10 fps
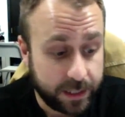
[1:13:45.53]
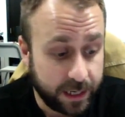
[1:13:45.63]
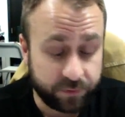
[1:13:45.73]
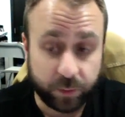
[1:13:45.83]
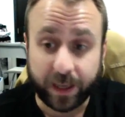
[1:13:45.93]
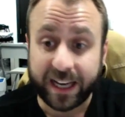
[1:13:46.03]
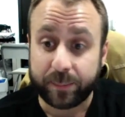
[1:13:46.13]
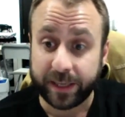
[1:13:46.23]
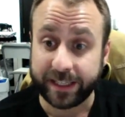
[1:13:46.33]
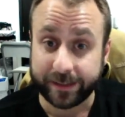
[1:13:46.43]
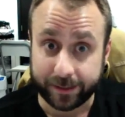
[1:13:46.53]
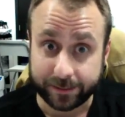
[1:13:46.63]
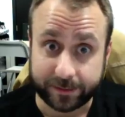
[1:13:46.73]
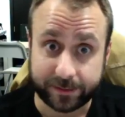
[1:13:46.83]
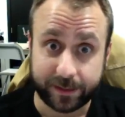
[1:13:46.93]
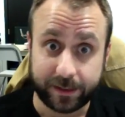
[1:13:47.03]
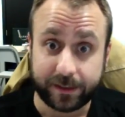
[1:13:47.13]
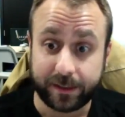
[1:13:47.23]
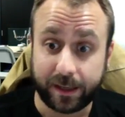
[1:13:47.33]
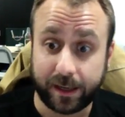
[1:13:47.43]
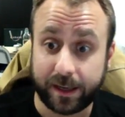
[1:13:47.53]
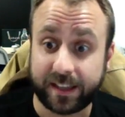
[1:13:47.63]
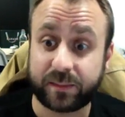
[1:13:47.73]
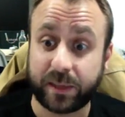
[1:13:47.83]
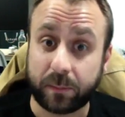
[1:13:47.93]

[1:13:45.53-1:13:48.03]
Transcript: you pay peanuts, expect